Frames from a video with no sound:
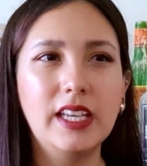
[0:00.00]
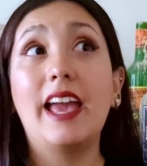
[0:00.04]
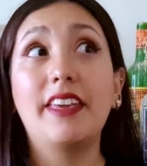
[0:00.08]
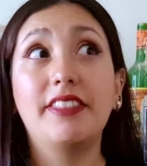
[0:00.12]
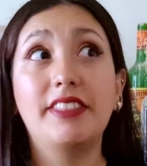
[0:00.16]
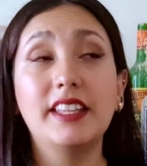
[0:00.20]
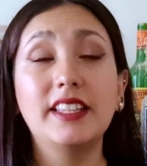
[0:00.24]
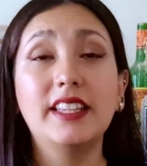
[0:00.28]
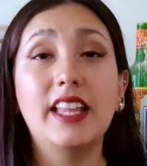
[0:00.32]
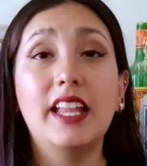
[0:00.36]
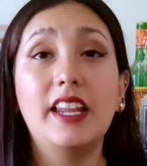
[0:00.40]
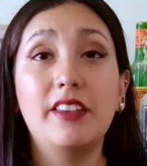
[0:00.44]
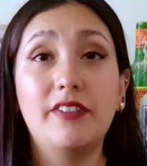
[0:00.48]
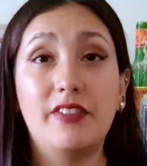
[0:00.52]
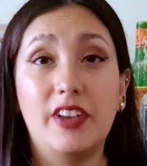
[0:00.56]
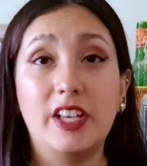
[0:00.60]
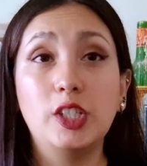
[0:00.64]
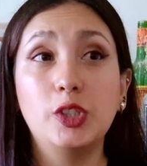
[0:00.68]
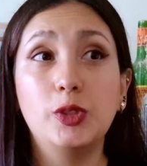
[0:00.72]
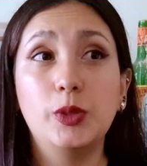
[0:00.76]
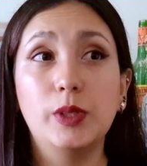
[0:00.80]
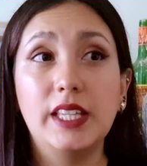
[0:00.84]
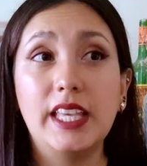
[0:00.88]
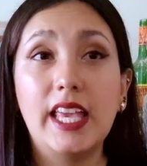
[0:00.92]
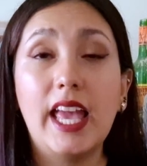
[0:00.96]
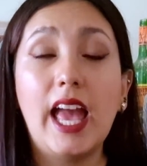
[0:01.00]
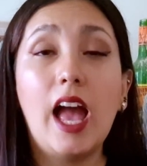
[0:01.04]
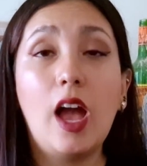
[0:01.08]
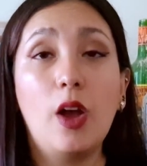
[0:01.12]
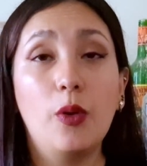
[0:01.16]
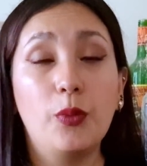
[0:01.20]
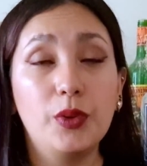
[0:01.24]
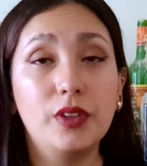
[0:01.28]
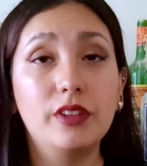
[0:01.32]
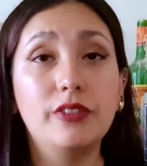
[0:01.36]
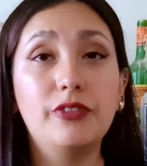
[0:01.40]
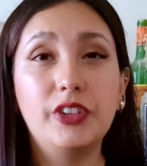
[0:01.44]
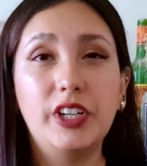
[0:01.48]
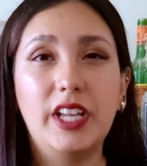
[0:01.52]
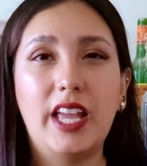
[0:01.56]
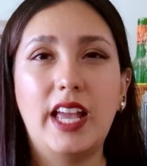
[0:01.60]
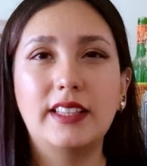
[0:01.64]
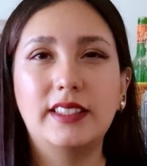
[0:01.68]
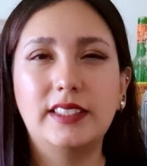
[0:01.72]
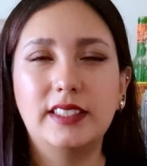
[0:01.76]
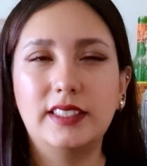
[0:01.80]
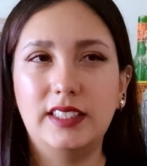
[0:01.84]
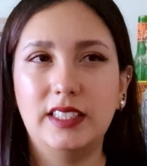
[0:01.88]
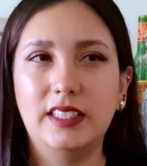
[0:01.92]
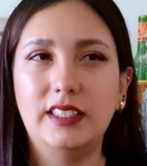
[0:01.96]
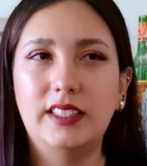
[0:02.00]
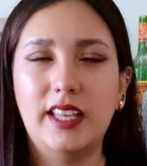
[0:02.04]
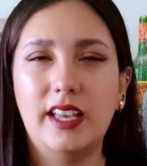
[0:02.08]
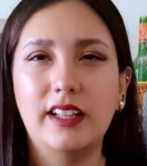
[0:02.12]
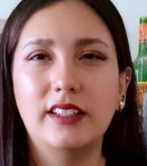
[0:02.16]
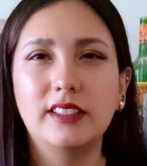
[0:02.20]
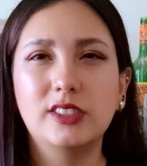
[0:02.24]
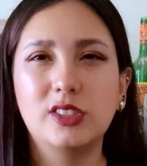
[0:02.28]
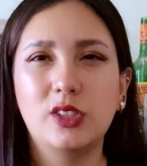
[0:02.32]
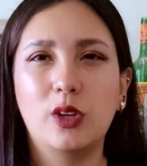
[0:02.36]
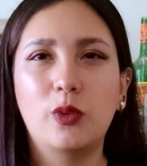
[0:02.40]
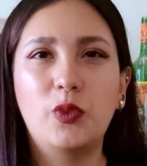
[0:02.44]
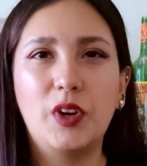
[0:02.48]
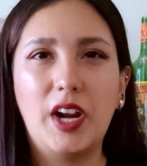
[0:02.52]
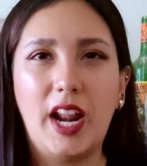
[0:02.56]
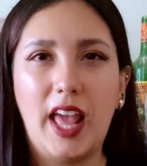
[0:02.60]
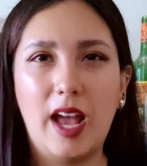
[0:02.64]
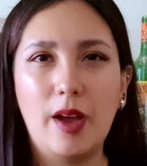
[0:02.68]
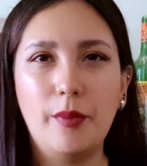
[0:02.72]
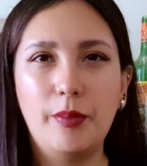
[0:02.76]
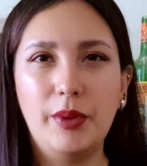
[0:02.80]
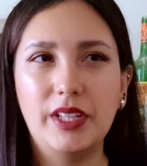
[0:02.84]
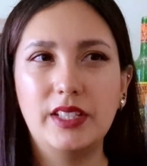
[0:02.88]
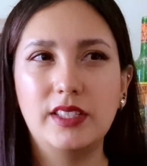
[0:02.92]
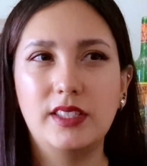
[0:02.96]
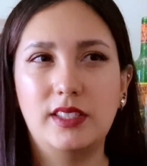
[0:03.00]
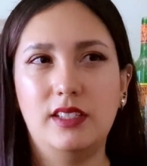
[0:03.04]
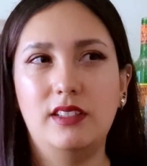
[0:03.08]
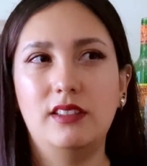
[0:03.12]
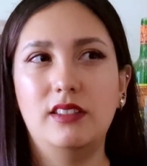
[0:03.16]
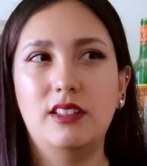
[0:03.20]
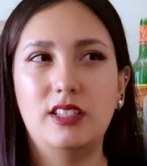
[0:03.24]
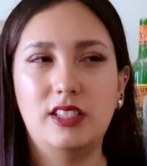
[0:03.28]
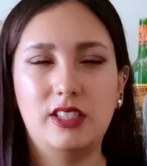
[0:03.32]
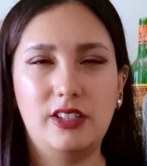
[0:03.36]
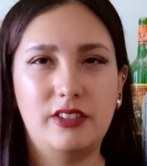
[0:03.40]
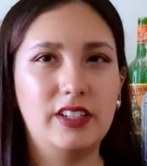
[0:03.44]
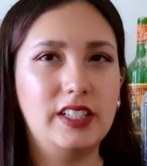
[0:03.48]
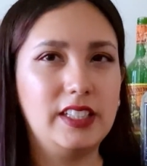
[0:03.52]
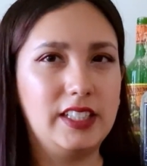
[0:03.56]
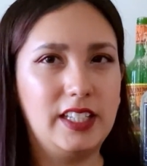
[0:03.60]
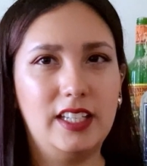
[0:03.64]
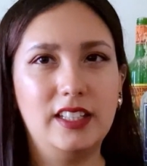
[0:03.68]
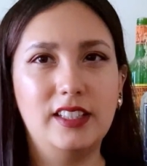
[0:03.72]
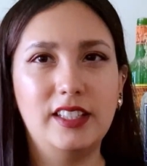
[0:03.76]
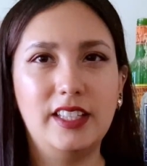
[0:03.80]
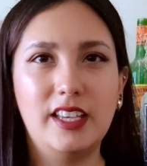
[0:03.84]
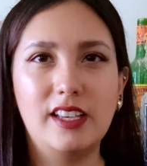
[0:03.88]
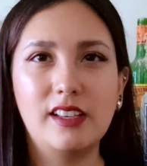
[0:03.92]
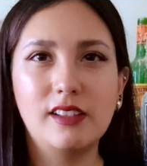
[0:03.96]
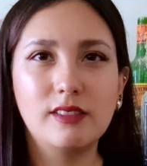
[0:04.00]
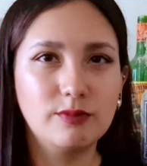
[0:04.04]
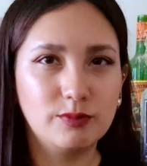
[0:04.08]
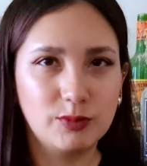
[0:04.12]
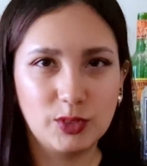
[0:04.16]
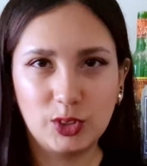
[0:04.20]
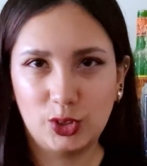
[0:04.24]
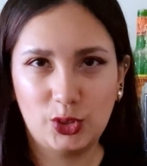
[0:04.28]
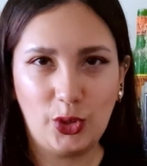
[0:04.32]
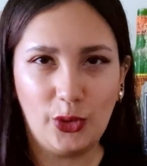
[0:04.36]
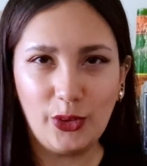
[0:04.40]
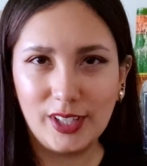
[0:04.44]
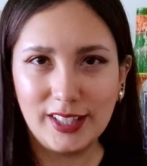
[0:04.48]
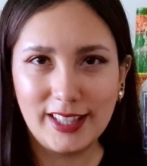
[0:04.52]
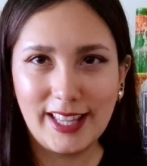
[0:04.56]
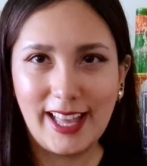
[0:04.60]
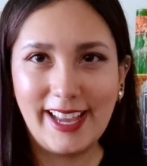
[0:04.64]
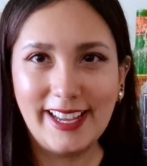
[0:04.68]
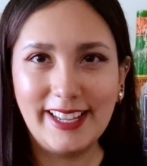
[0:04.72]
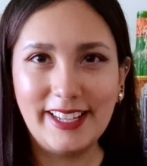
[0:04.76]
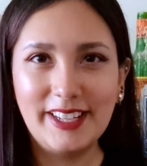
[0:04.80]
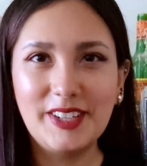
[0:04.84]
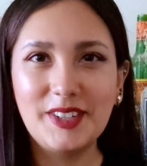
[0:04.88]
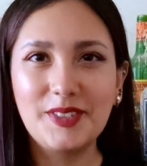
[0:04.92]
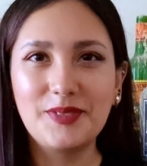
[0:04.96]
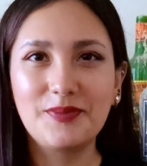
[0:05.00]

I think that eventually I will forget the details of what happens in the serial killing storyline,